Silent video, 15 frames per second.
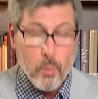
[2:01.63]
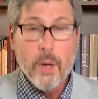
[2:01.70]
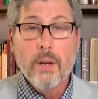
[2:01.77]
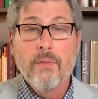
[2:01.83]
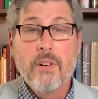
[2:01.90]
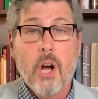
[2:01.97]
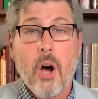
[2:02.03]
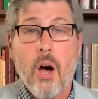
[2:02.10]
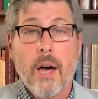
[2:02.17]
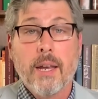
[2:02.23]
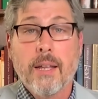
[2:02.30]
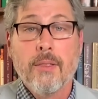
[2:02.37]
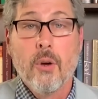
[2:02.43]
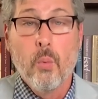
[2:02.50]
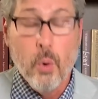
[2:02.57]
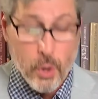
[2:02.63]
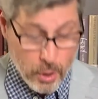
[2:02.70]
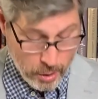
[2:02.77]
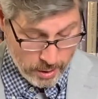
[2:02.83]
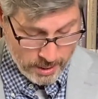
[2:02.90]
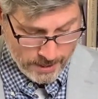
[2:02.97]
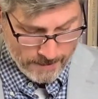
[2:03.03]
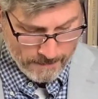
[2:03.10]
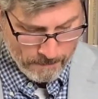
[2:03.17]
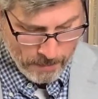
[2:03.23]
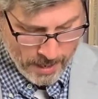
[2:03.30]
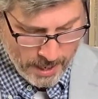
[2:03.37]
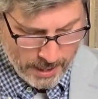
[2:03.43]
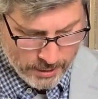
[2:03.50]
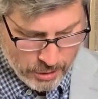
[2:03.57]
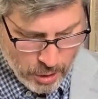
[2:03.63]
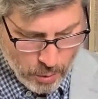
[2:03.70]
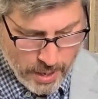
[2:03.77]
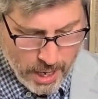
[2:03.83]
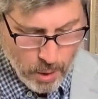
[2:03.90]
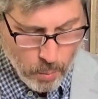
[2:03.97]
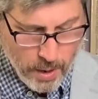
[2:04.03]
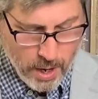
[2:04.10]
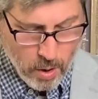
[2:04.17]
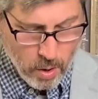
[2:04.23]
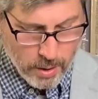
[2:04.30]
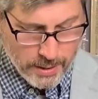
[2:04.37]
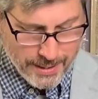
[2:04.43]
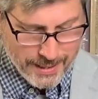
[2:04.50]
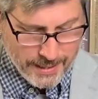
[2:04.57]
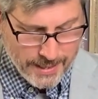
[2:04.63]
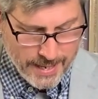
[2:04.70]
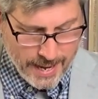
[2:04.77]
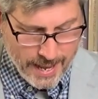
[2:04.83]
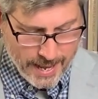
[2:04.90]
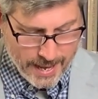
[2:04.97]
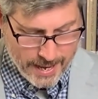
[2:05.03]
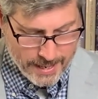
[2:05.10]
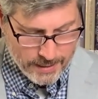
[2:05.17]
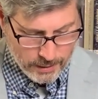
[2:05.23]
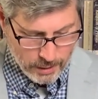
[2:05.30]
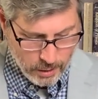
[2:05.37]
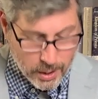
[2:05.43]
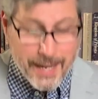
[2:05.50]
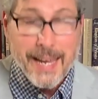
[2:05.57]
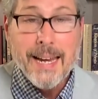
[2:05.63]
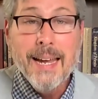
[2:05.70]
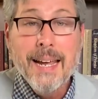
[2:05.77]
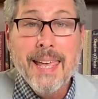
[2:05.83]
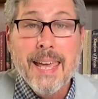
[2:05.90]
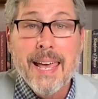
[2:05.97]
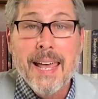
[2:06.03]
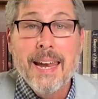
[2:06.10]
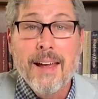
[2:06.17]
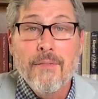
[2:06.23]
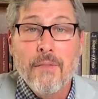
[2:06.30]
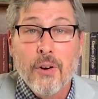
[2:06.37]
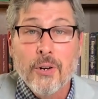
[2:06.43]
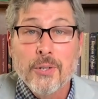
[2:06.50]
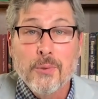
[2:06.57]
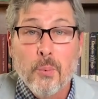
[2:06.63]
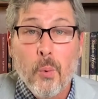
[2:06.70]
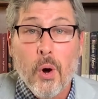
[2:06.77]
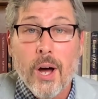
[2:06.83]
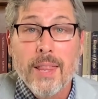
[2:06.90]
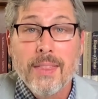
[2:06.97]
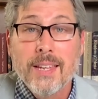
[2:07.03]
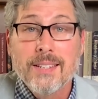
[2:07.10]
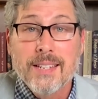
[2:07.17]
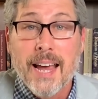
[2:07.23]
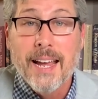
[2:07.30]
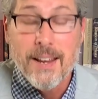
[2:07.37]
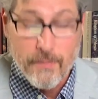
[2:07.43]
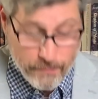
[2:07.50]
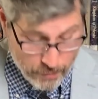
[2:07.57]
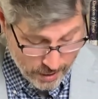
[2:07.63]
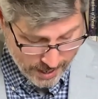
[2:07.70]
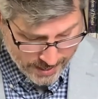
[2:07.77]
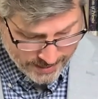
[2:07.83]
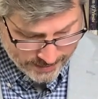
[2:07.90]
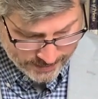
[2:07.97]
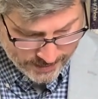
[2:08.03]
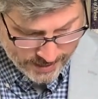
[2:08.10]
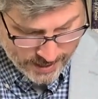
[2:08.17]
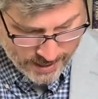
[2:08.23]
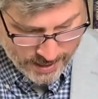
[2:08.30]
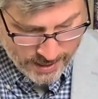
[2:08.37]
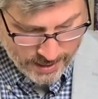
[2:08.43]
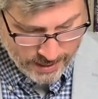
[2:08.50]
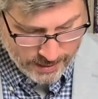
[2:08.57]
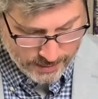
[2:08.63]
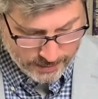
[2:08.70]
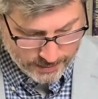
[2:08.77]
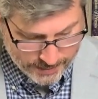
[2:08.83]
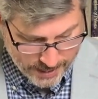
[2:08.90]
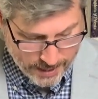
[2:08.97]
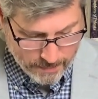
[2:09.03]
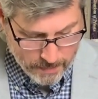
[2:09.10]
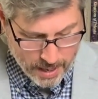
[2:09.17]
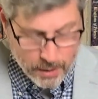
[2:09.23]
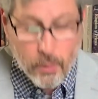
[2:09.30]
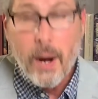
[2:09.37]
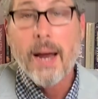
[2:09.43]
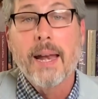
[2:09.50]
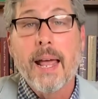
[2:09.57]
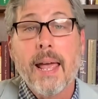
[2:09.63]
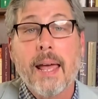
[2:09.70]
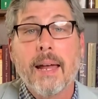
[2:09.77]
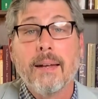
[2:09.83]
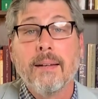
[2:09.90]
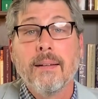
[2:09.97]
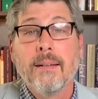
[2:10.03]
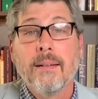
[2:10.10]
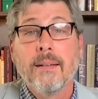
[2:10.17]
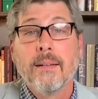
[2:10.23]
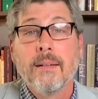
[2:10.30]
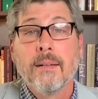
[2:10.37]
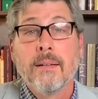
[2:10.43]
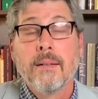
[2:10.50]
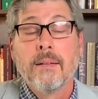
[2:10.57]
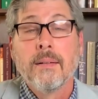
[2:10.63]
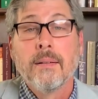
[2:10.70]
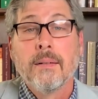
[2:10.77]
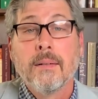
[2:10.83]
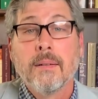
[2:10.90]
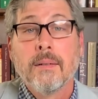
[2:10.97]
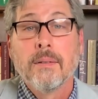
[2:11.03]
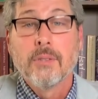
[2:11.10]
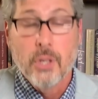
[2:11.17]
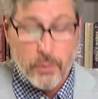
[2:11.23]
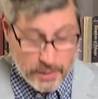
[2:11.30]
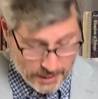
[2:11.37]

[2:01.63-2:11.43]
will of God in the Word. And so here we are today looking again at verse 1, the second phrase, sit at my right hand. So